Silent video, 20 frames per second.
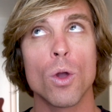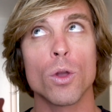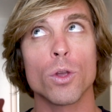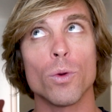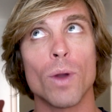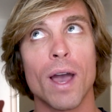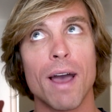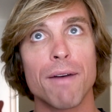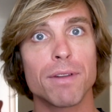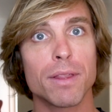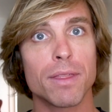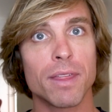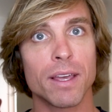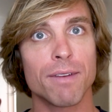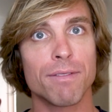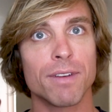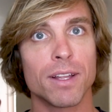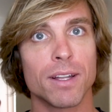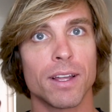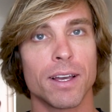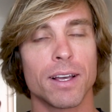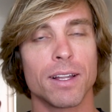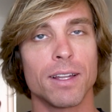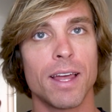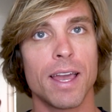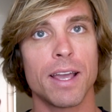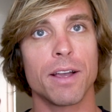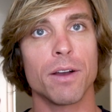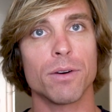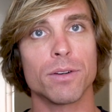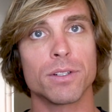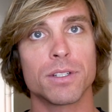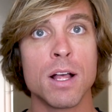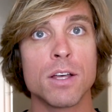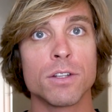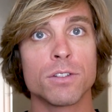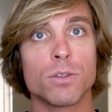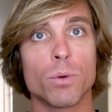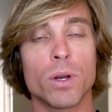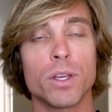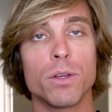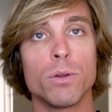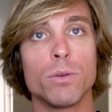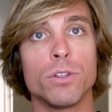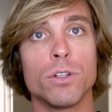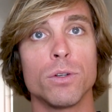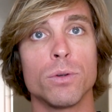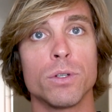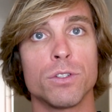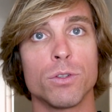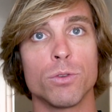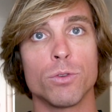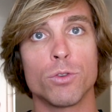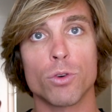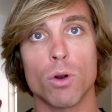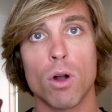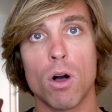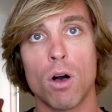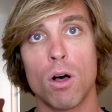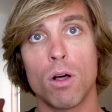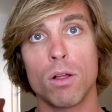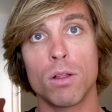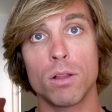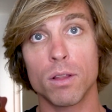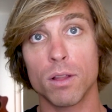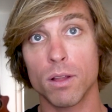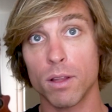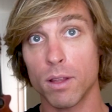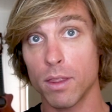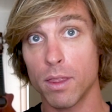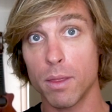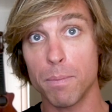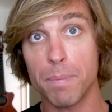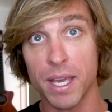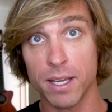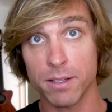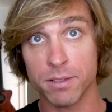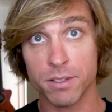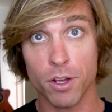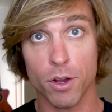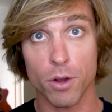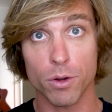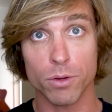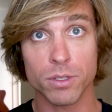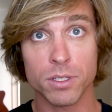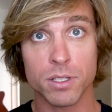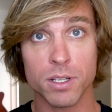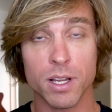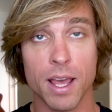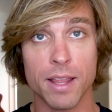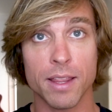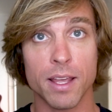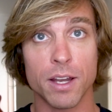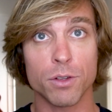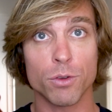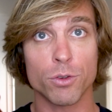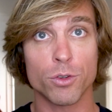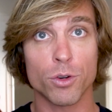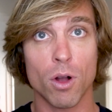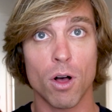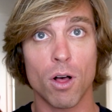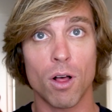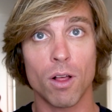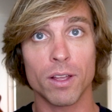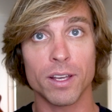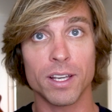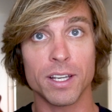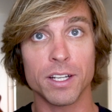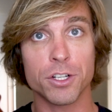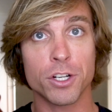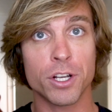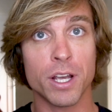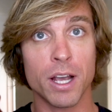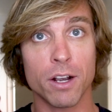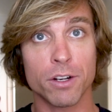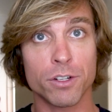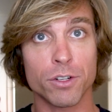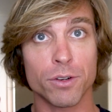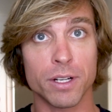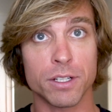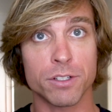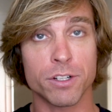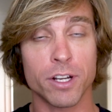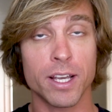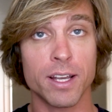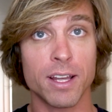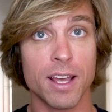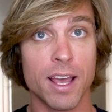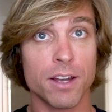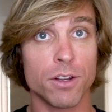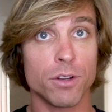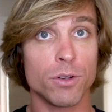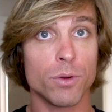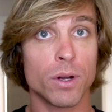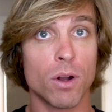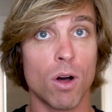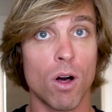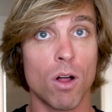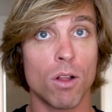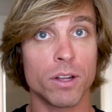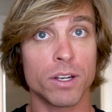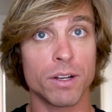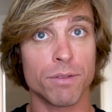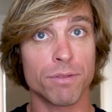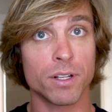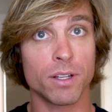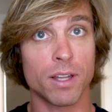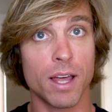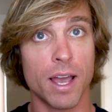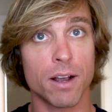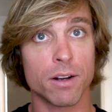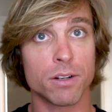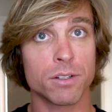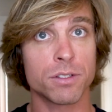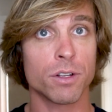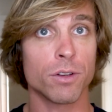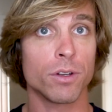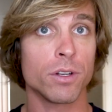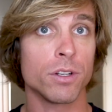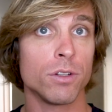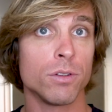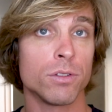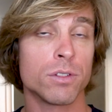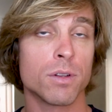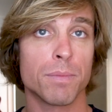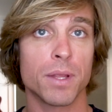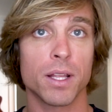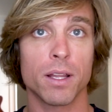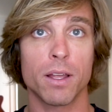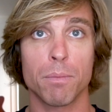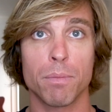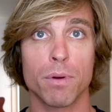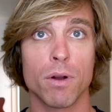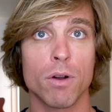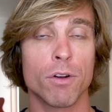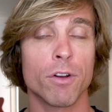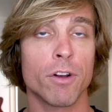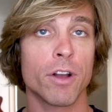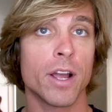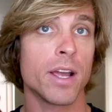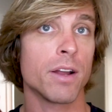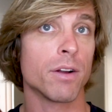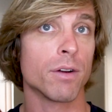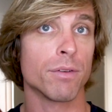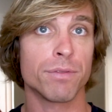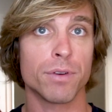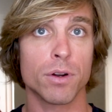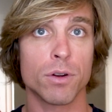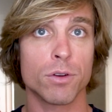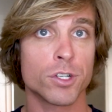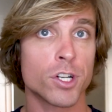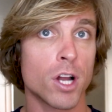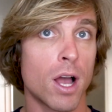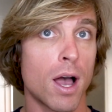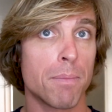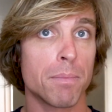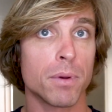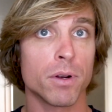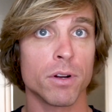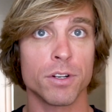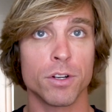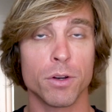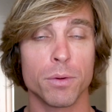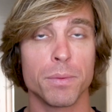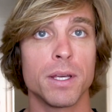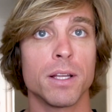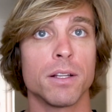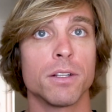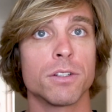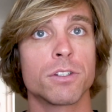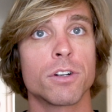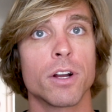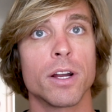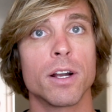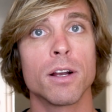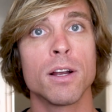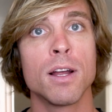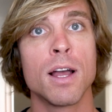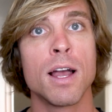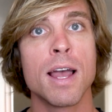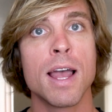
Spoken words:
You have to think of it like Legos. So what you do is you draw the base toads, and then you draw each characteristic, and you do it all on different layers. So you can use something like Procreate or Photoshop or Adobe Illustrator.